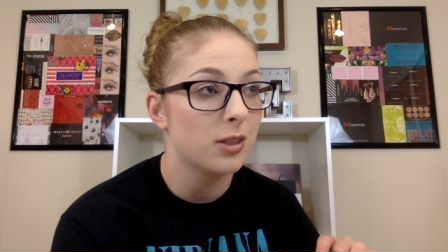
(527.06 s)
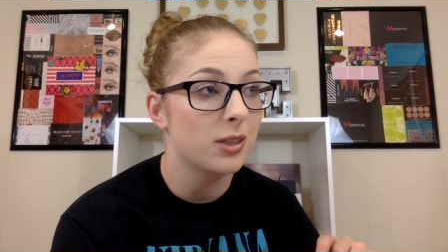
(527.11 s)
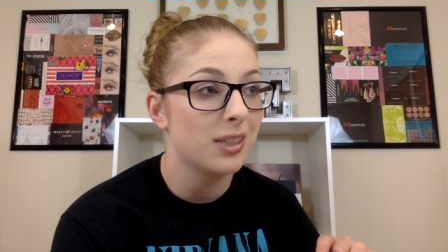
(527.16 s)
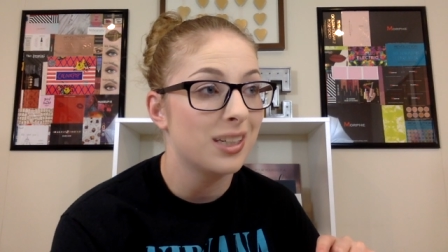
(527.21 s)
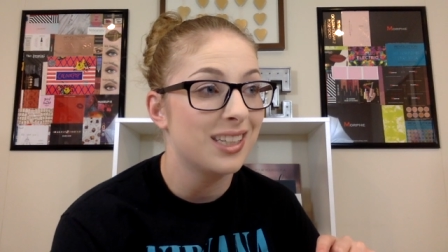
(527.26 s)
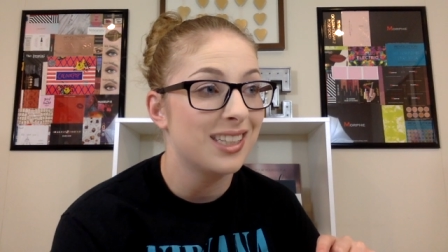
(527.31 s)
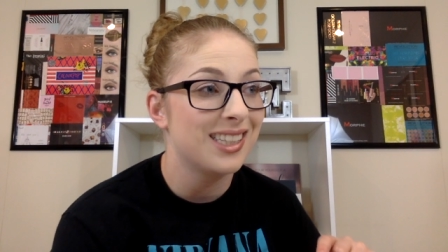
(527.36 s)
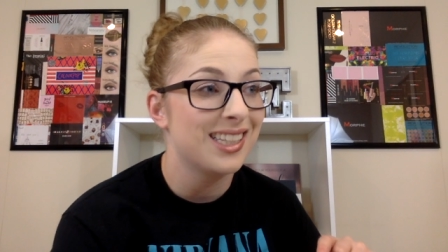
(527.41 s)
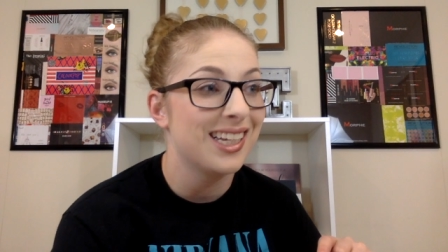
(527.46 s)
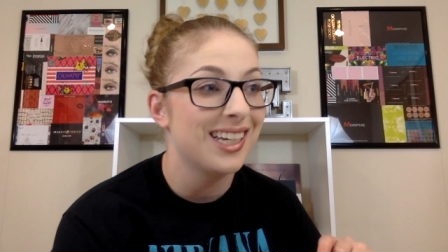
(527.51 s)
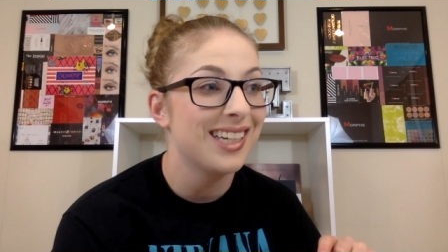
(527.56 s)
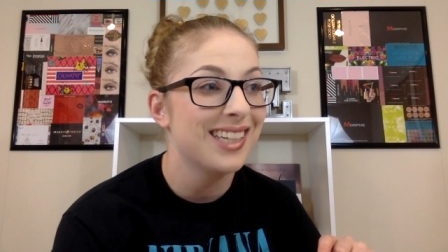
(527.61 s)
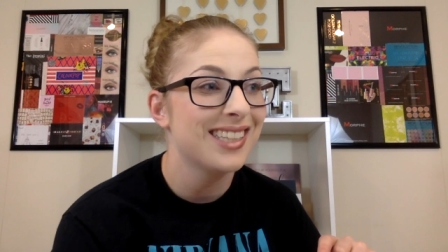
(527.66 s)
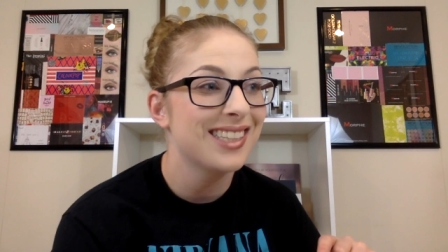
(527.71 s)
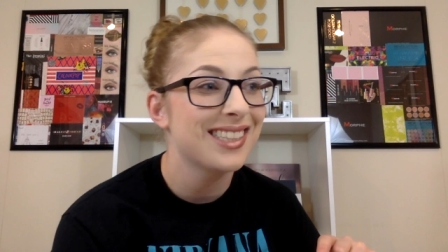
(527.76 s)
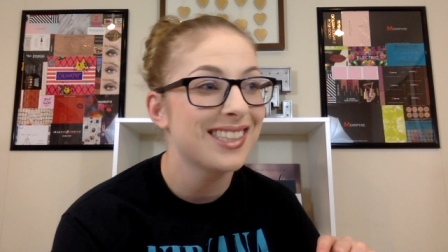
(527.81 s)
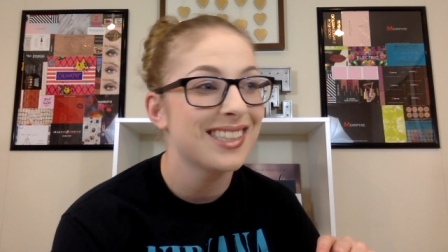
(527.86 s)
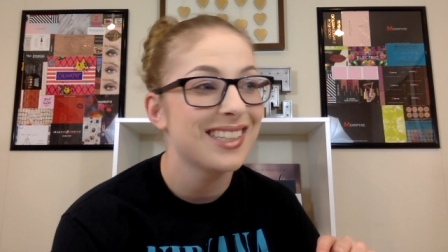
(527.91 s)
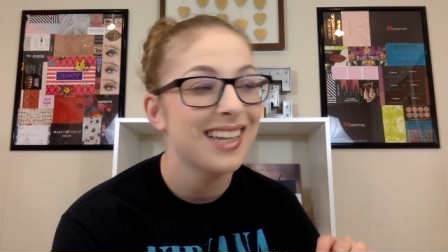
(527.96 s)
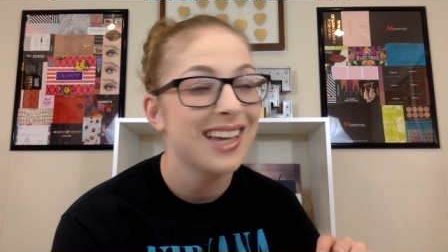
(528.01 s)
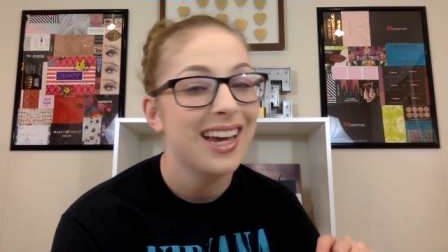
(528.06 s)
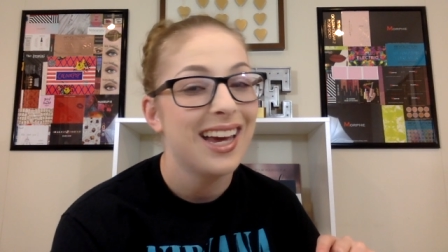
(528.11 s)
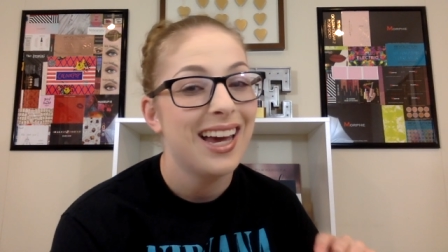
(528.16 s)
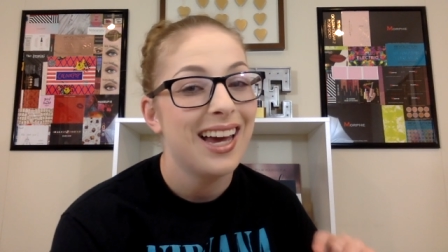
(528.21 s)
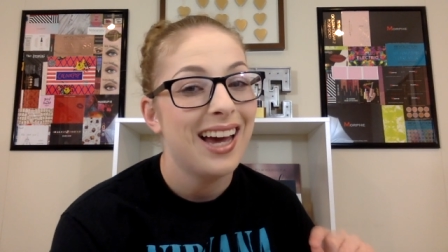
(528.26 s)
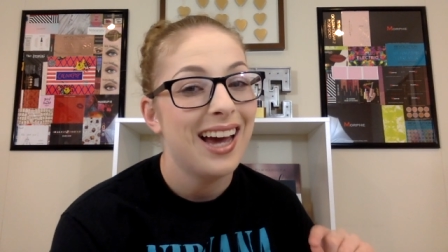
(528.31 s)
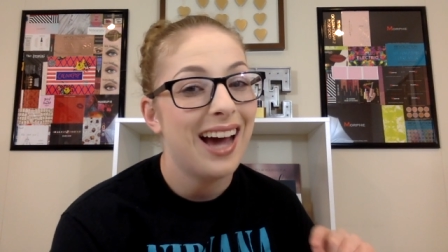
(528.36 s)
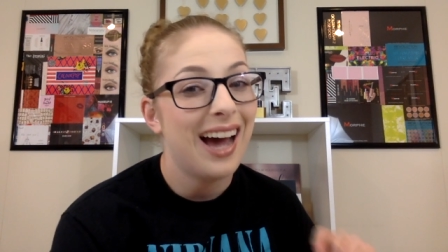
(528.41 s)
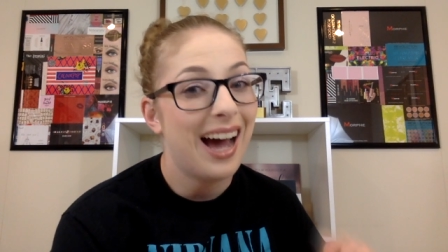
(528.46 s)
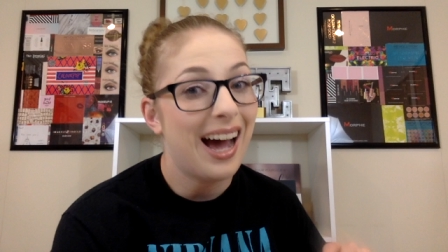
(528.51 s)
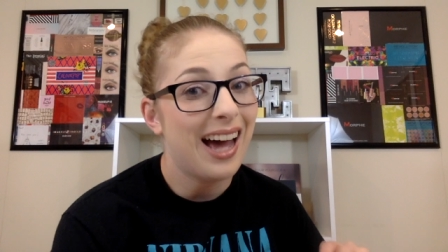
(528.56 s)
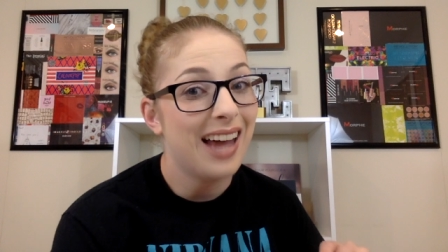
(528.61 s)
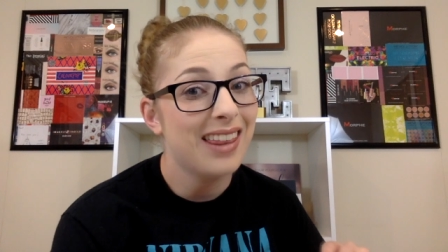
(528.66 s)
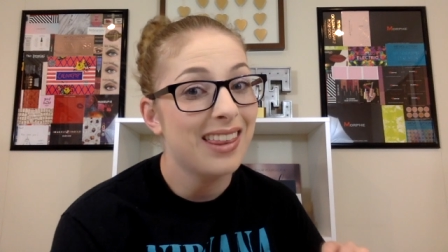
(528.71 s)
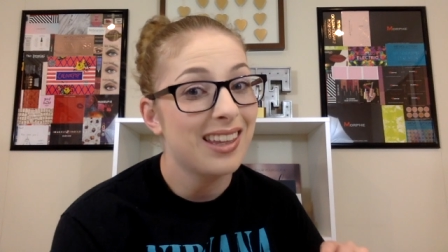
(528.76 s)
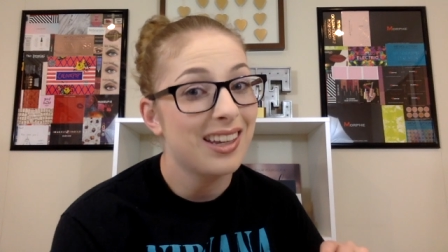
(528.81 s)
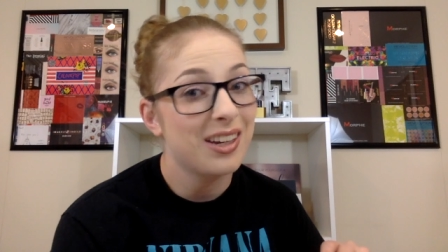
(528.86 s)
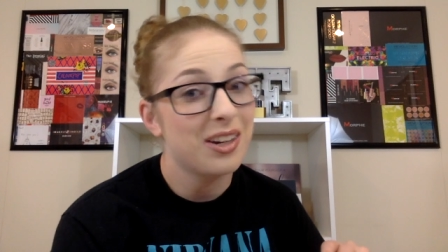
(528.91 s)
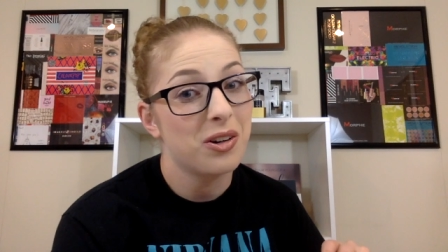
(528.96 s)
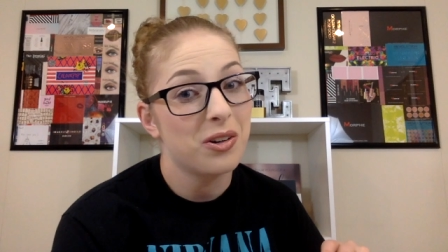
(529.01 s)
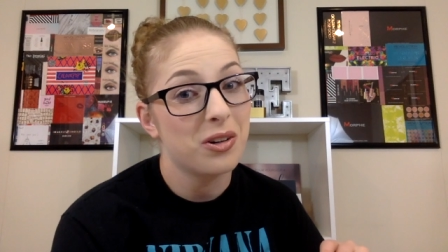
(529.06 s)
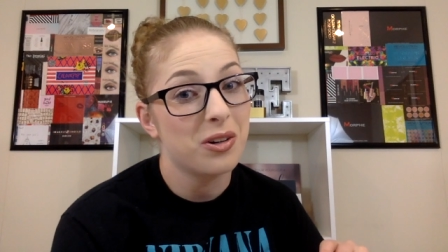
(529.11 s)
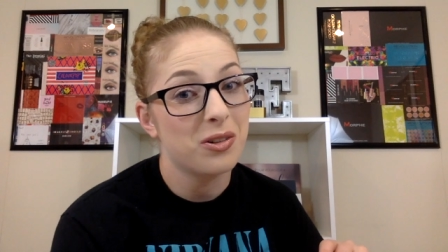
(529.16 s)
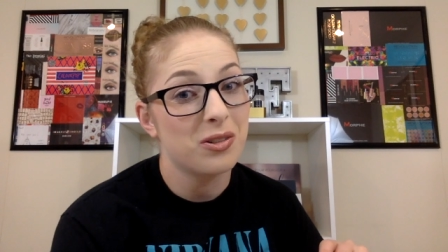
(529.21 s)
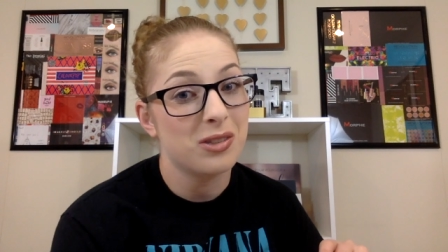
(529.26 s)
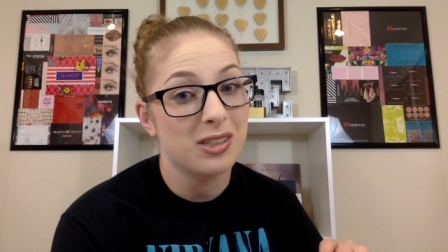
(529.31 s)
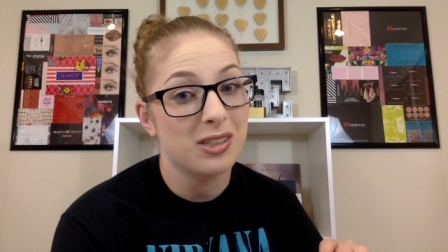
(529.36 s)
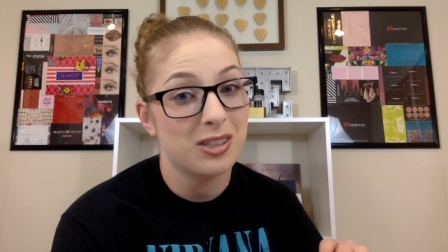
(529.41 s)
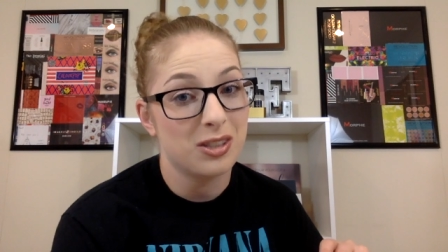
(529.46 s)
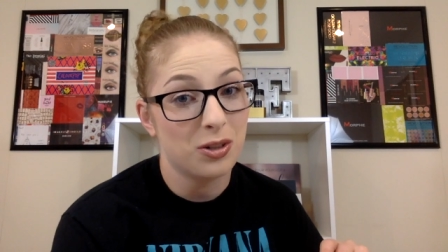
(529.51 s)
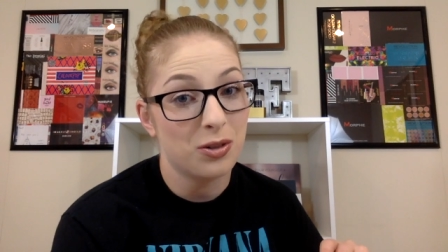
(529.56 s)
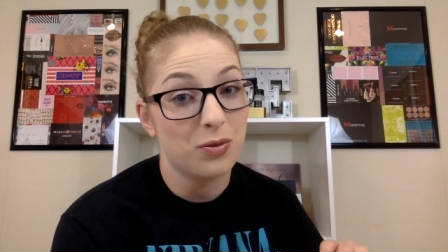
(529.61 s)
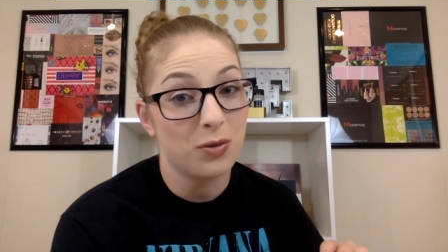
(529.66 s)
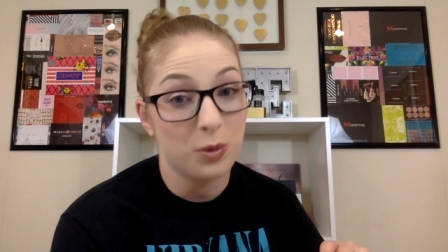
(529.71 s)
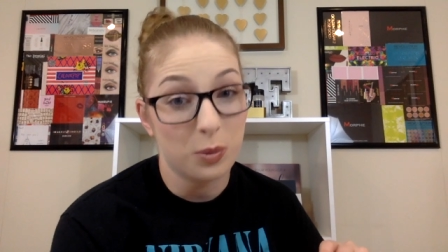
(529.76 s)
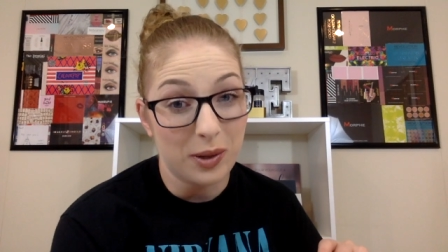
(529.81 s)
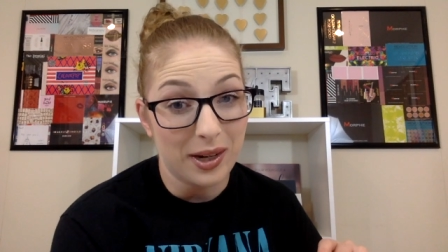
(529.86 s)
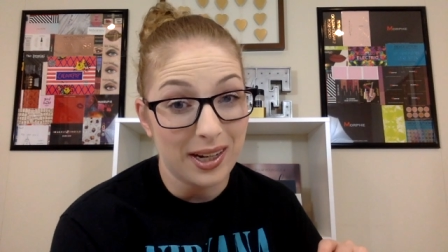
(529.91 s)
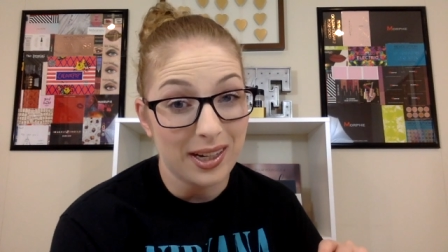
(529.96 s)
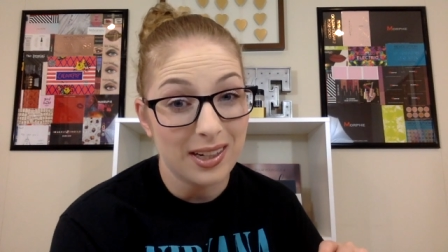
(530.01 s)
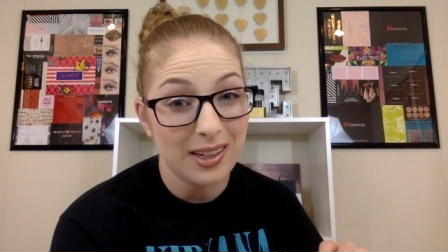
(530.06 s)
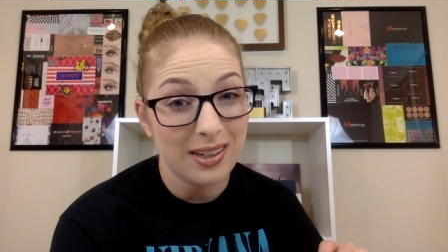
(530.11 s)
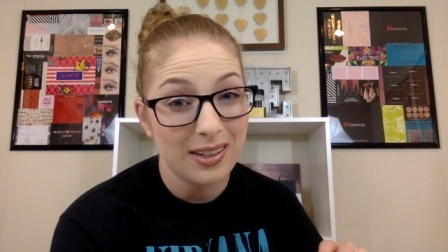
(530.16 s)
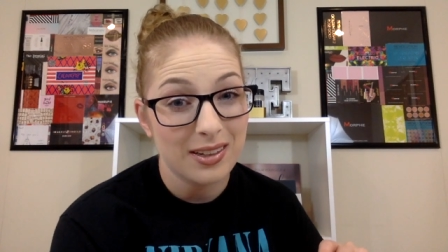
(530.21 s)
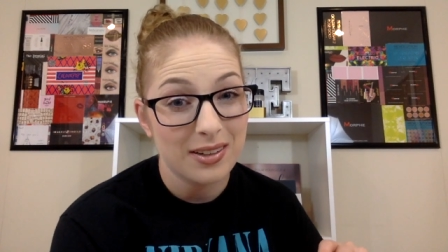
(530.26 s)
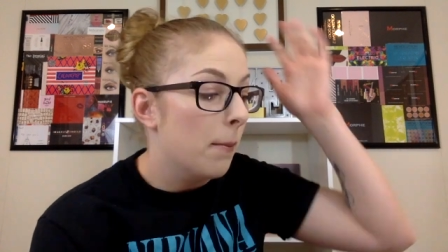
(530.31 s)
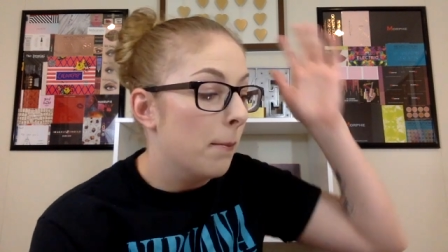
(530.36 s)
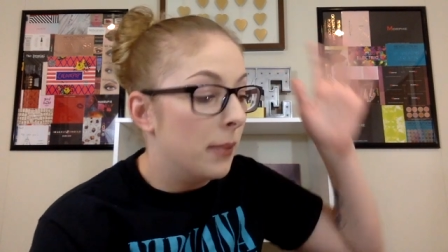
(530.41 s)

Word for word: sees this, I think Coco's is overrated,